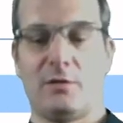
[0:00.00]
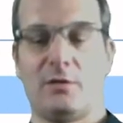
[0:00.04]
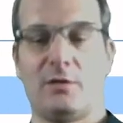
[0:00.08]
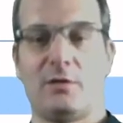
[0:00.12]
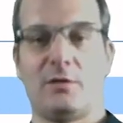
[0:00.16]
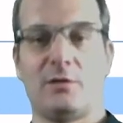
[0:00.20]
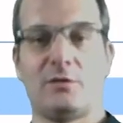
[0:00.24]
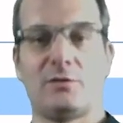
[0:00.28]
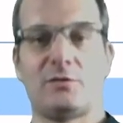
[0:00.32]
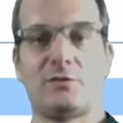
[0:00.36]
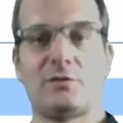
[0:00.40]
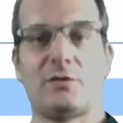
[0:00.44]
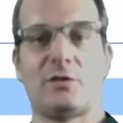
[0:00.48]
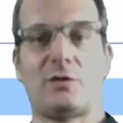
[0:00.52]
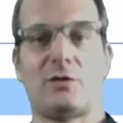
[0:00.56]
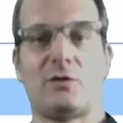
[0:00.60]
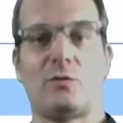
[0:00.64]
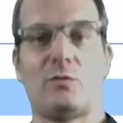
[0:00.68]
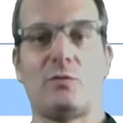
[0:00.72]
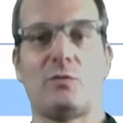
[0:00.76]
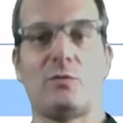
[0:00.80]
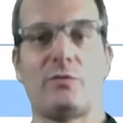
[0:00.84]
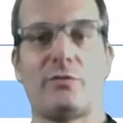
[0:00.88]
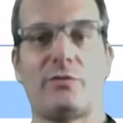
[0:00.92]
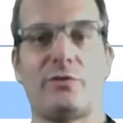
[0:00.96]

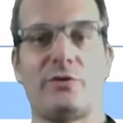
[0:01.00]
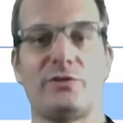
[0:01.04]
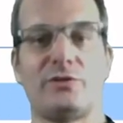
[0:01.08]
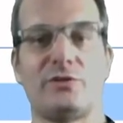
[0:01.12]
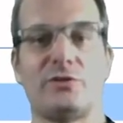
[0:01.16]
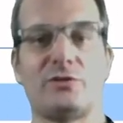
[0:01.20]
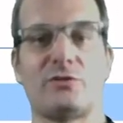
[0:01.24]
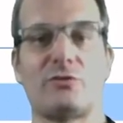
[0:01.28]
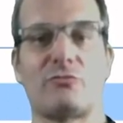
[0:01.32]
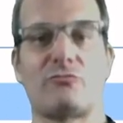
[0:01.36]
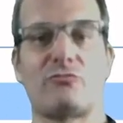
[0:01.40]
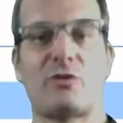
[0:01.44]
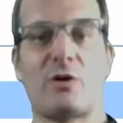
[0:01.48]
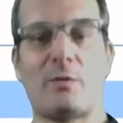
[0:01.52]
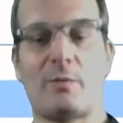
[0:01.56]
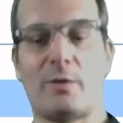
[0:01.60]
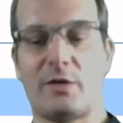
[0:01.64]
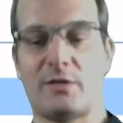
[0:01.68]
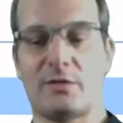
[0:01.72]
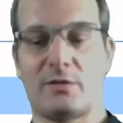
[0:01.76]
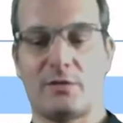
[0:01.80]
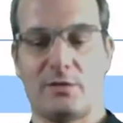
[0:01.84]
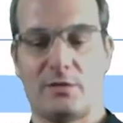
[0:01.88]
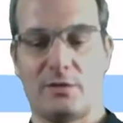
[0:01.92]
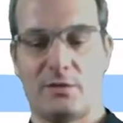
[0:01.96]
So this is a
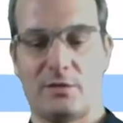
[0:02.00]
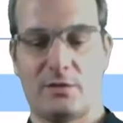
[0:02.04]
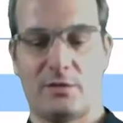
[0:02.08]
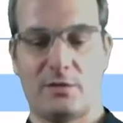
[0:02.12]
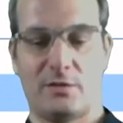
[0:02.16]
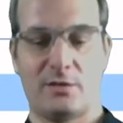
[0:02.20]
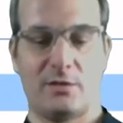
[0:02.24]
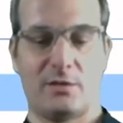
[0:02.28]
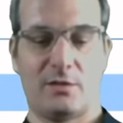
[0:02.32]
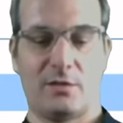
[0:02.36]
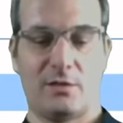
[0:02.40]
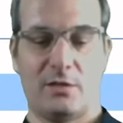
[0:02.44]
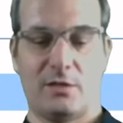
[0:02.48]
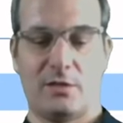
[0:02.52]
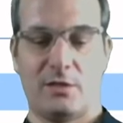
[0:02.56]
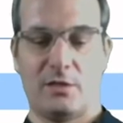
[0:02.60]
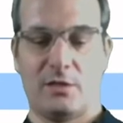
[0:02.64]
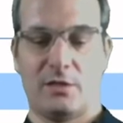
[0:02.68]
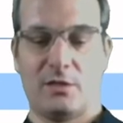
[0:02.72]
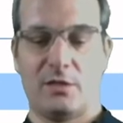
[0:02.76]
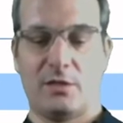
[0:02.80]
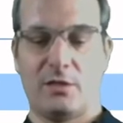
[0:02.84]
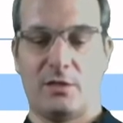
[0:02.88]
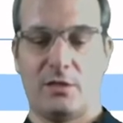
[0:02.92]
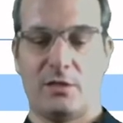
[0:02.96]
robot.
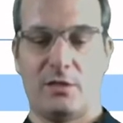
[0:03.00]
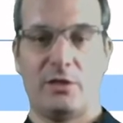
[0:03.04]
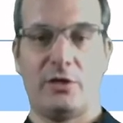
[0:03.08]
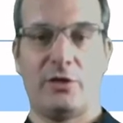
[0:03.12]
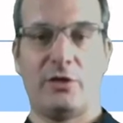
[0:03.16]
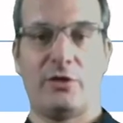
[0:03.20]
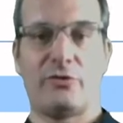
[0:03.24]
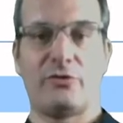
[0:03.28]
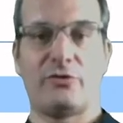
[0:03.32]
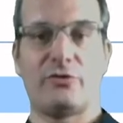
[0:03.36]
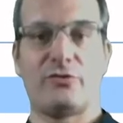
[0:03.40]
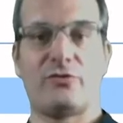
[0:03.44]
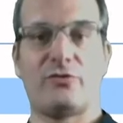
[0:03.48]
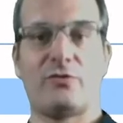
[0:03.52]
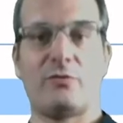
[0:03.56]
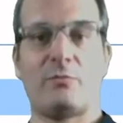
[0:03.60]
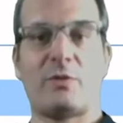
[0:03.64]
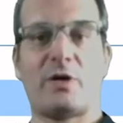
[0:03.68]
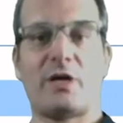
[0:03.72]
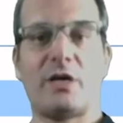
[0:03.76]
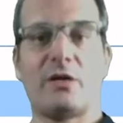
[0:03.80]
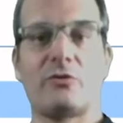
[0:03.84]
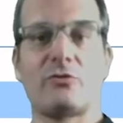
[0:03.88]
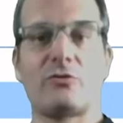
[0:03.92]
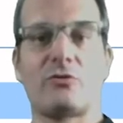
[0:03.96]
Here is the
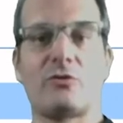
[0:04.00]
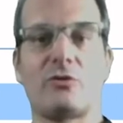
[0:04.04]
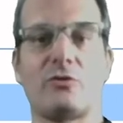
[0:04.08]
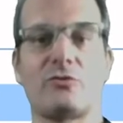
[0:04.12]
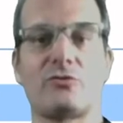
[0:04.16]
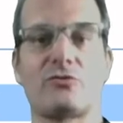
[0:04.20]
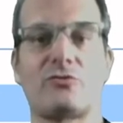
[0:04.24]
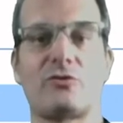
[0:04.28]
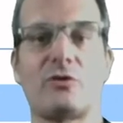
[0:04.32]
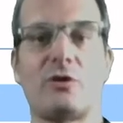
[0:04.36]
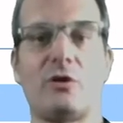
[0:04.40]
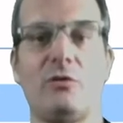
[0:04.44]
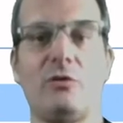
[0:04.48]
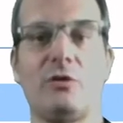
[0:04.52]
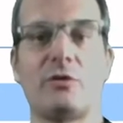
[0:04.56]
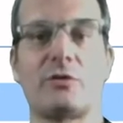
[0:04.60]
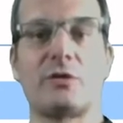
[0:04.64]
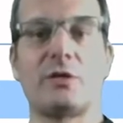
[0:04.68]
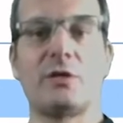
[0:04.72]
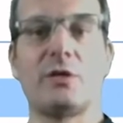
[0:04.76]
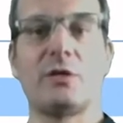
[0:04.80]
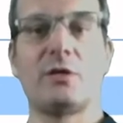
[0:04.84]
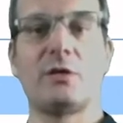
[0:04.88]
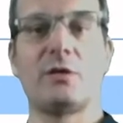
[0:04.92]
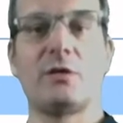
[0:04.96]
microcontroller.
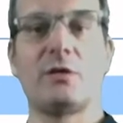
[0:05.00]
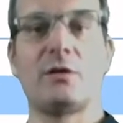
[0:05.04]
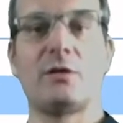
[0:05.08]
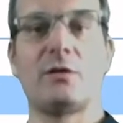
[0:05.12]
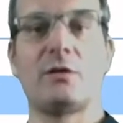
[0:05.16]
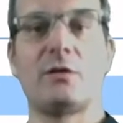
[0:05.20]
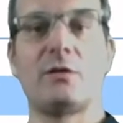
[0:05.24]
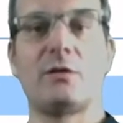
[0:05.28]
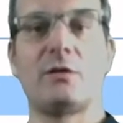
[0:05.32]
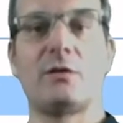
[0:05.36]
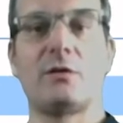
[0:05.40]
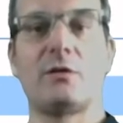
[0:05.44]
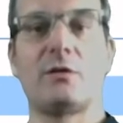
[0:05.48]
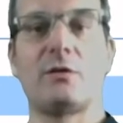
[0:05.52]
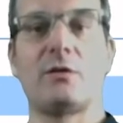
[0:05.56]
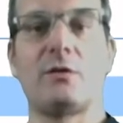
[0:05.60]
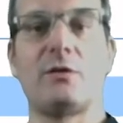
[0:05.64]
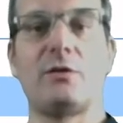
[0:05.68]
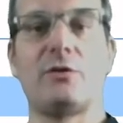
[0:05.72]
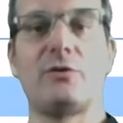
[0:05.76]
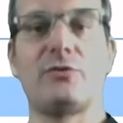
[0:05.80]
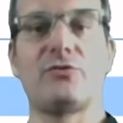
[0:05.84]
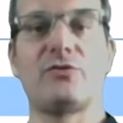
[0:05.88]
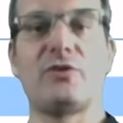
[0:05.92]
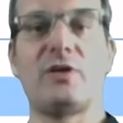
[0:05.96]

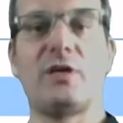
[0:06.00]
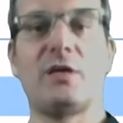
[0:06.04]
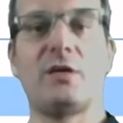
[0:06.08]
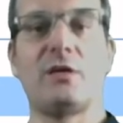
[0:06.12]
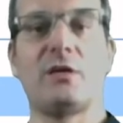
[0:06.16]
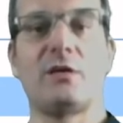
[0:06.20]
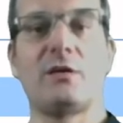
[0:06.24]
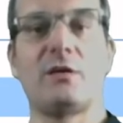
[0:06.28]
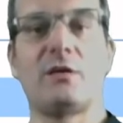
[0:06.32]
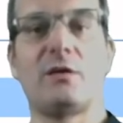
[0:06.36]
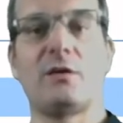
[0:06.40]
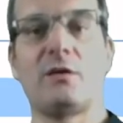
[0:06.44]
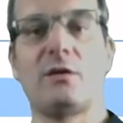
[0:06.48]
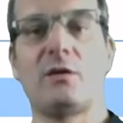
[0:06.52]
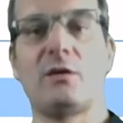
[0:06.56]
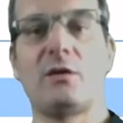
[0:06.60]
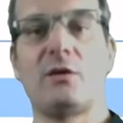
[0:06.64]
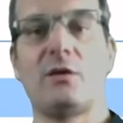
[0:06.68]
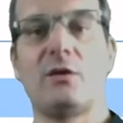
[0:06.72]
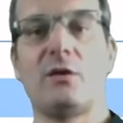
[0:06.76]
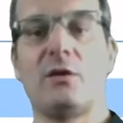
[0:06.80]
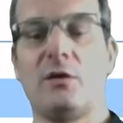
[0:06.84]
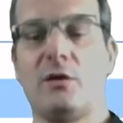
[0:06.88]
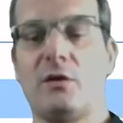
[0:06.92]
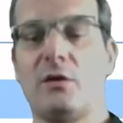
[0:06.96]
You see?
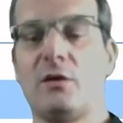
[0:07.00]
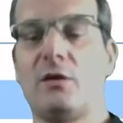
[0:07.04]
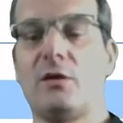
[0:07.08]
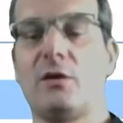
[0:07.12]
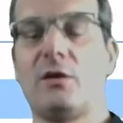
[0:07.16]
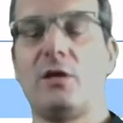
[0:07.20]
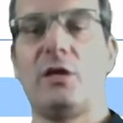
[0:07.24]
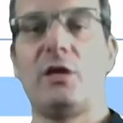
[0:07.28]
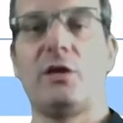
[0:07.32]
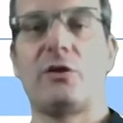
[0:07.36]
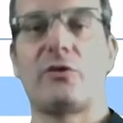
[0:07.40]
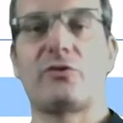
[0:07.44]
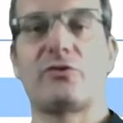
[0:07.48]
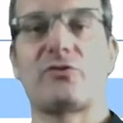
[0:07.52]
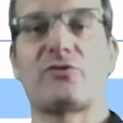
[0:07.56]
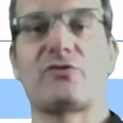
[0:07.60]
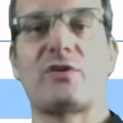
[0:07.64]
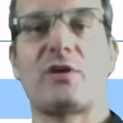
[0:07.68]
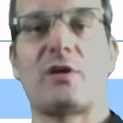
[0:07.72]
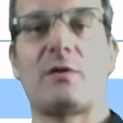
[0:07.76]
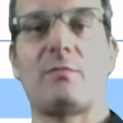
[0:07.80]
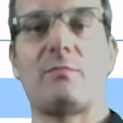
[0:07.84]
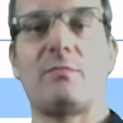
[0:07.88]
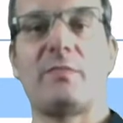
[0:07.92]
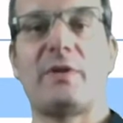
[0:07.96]
Here are
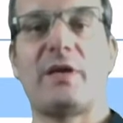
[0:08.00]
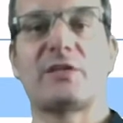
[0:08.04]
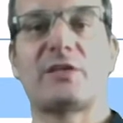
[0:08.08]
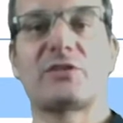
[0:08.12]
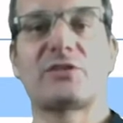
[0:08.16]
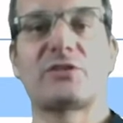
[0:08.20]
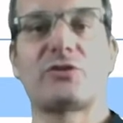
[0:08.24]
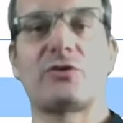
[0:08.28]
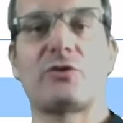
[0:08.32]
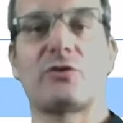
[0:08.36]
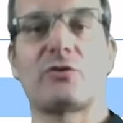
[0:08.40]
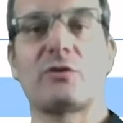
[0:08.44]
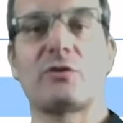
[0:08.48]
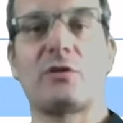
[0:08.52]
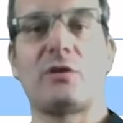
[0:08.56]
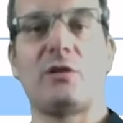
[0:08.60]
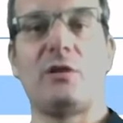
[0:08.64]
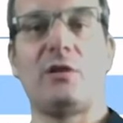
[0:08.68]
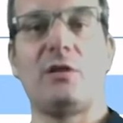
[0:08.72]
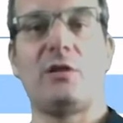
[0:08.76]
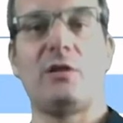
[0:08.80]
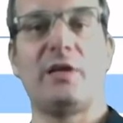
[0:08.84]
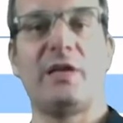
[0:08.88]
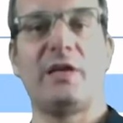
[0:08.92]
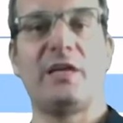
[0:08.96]
some
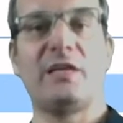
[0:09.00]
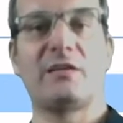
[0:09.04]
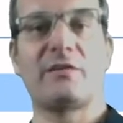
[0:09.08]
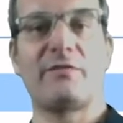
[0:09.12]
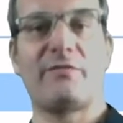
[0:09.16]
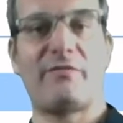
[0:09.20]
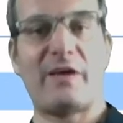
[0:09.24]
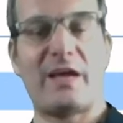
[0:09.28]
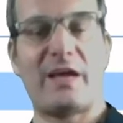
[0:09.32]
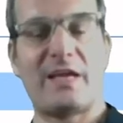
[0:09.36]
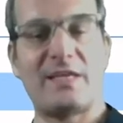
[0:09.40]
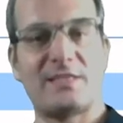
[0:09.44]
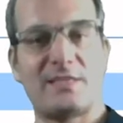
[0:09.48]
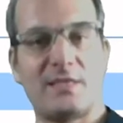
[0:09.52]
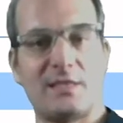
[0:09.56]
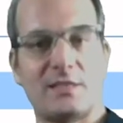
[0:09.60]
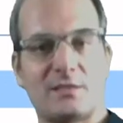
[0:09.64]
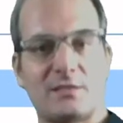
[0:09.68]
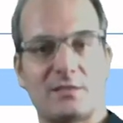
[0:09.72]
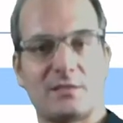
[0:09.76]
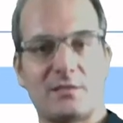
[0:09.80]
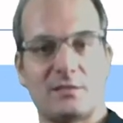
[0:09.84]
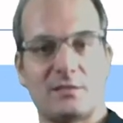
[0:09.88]
external interfaces.